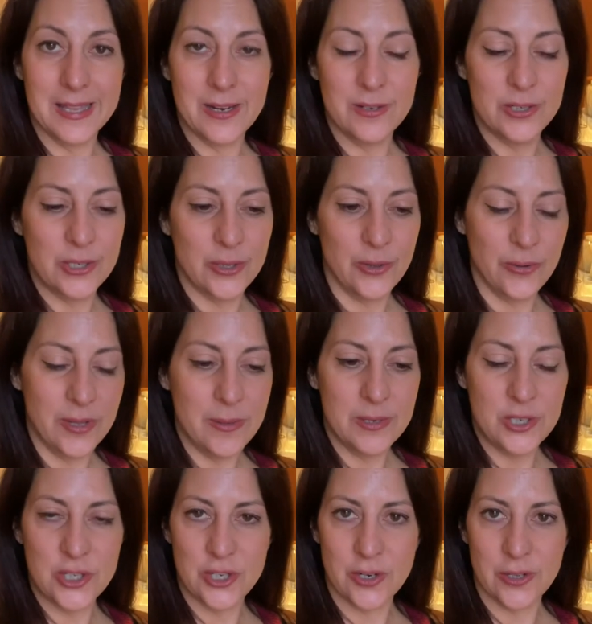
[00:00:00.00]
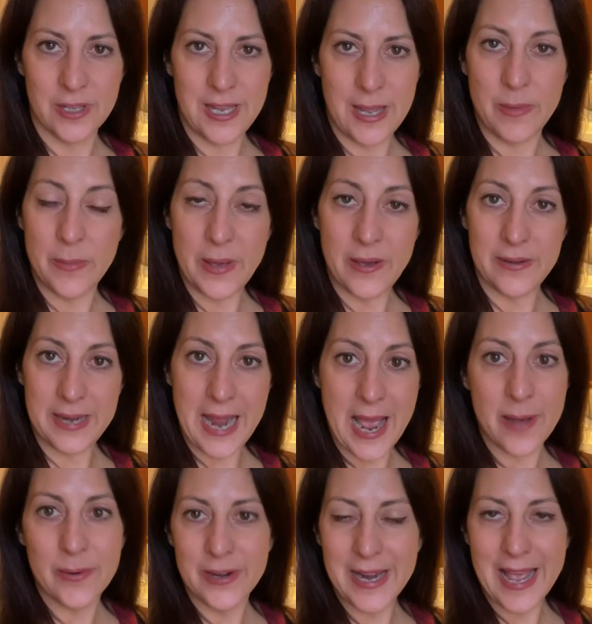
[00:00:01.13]
Slowly but surely. I'm about an
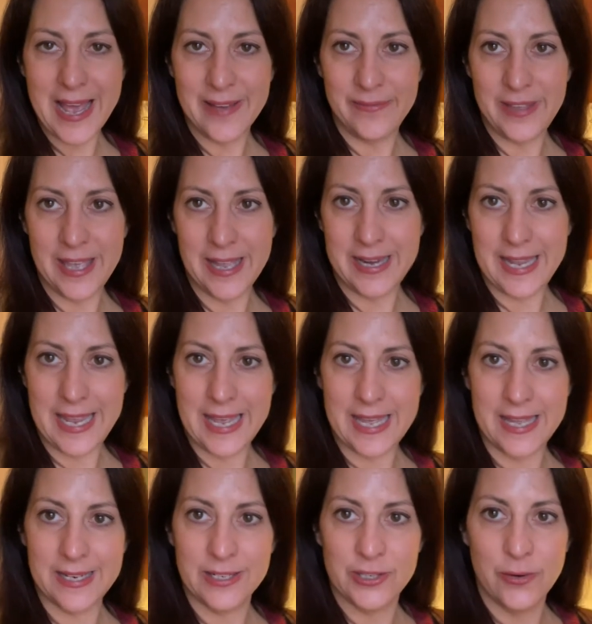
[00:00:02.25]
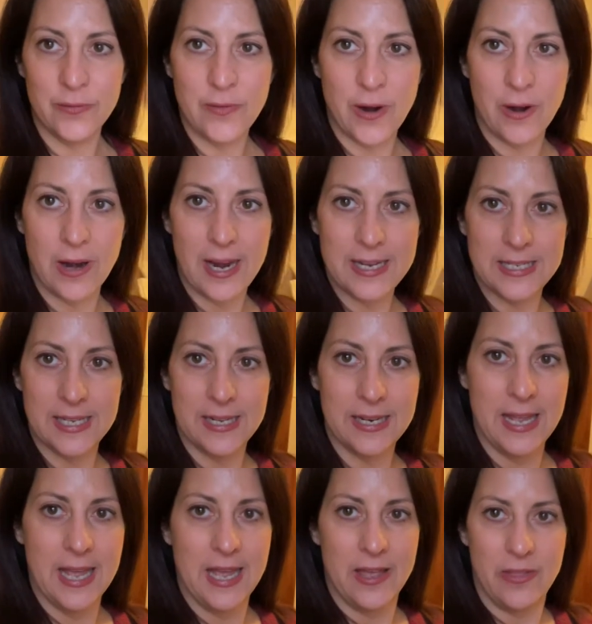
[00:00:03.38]
hour and a half in, and so far I
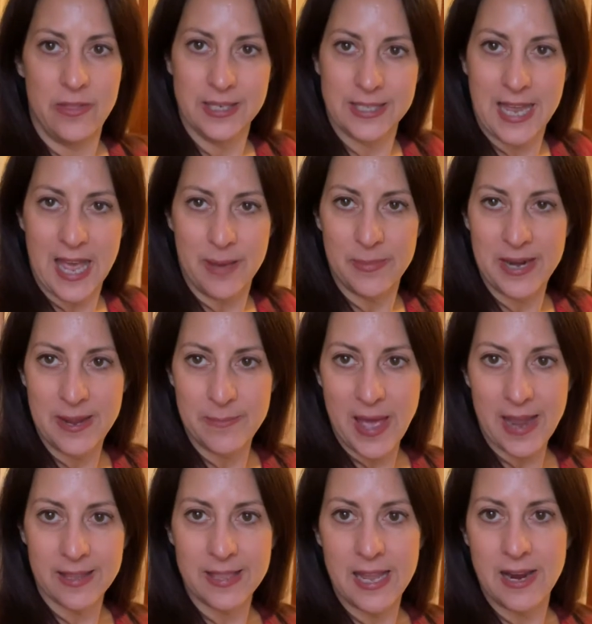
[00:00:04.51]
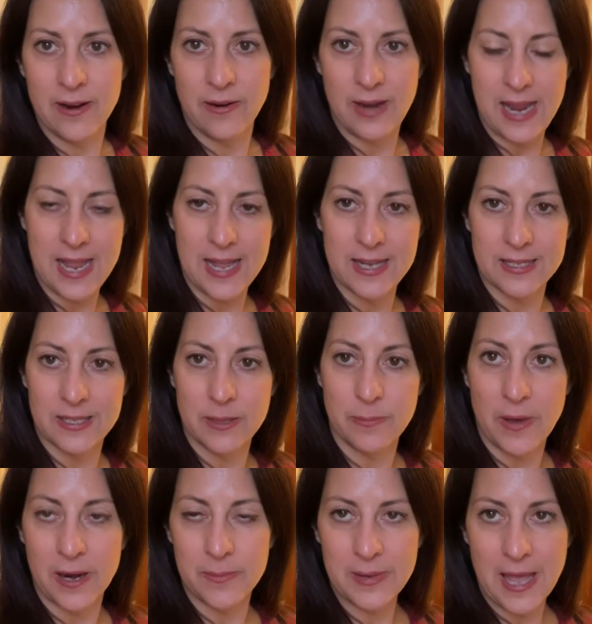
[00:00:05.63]
did this cabinet back there and the
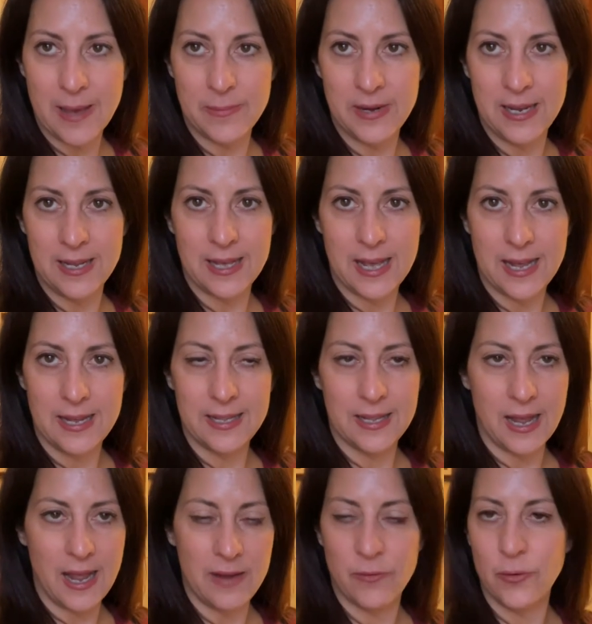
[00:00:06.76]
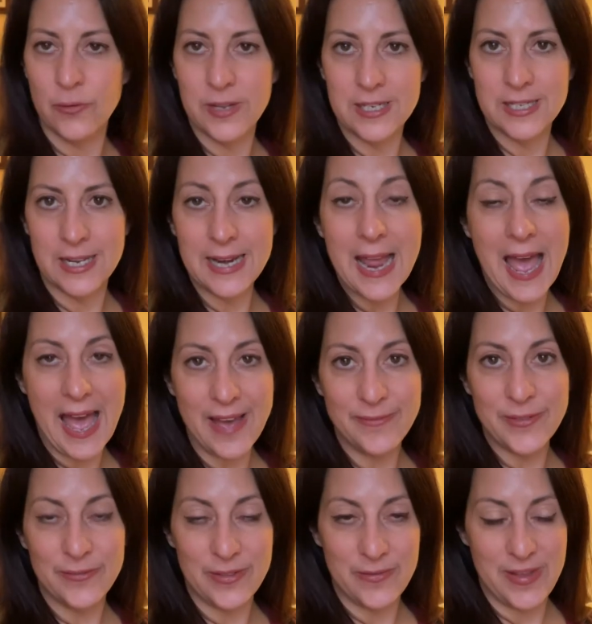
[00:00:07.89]
bottom cabinet. I've only done half
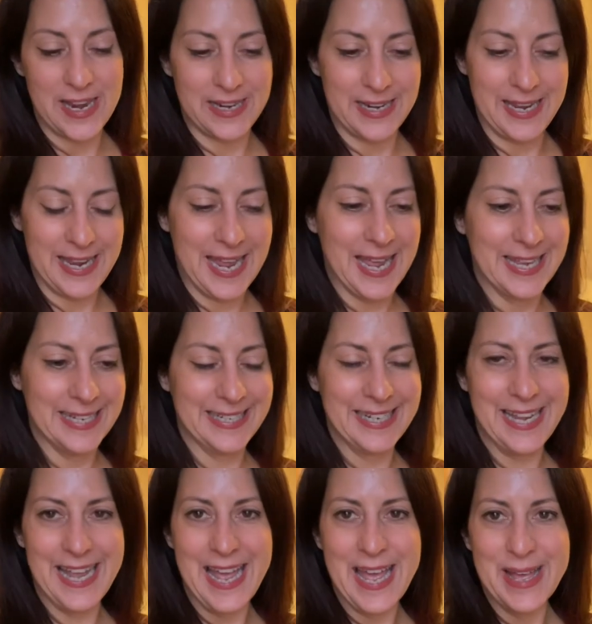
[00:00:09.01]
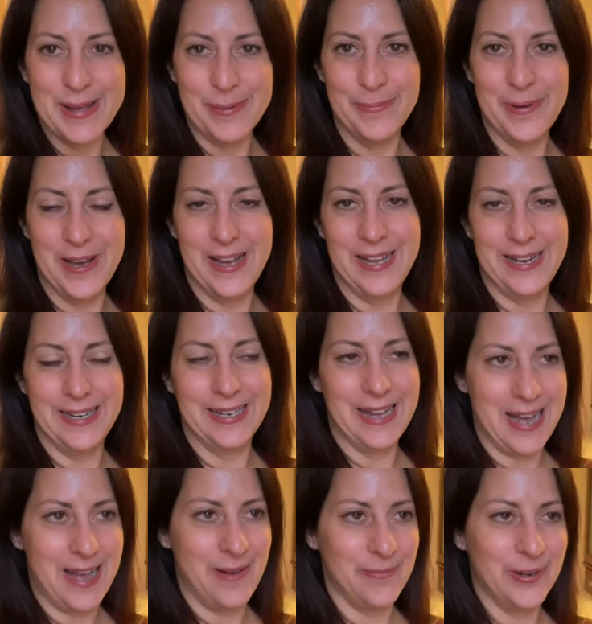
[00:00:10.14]
of the vanity, but
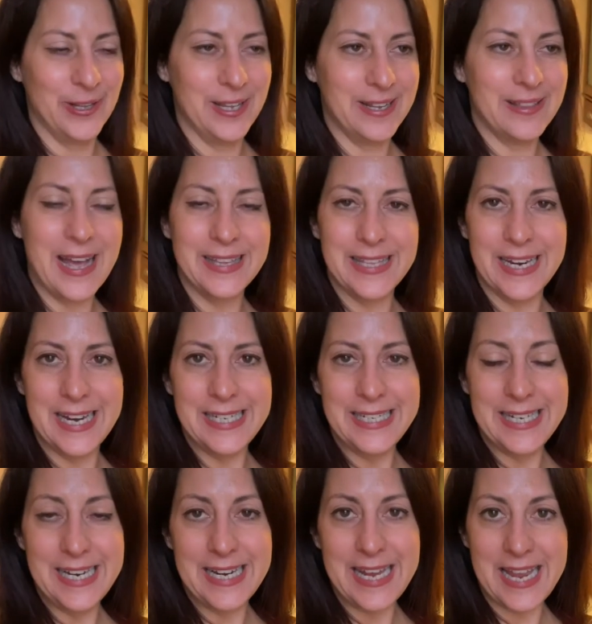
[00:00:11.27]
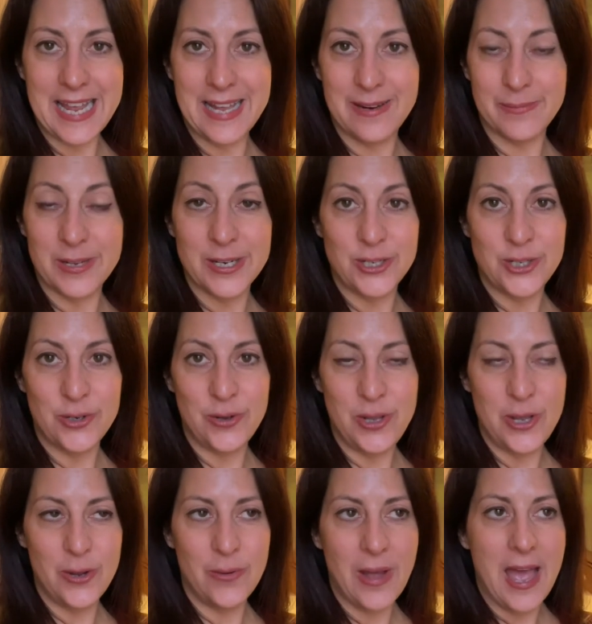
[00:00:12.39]
I'm really glad that I did it, and I'm going to show
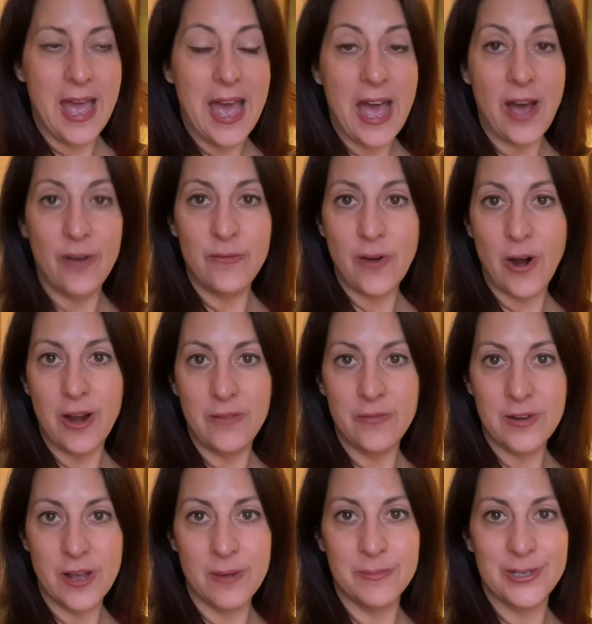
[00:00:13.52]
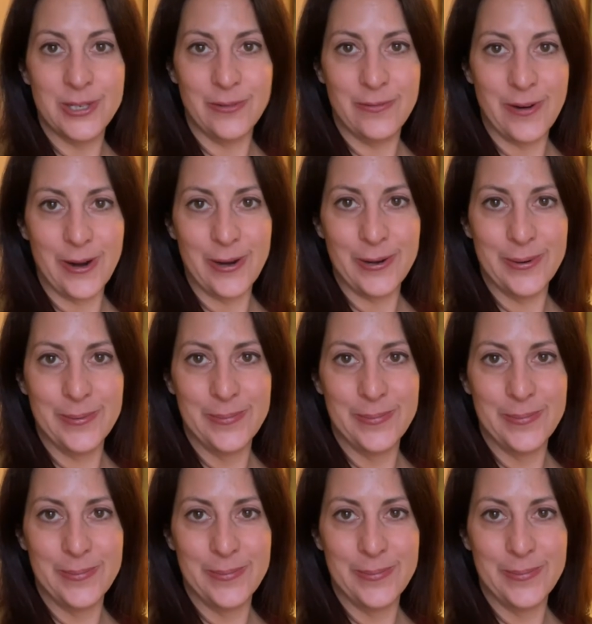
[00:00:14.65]
you how far I've come so far.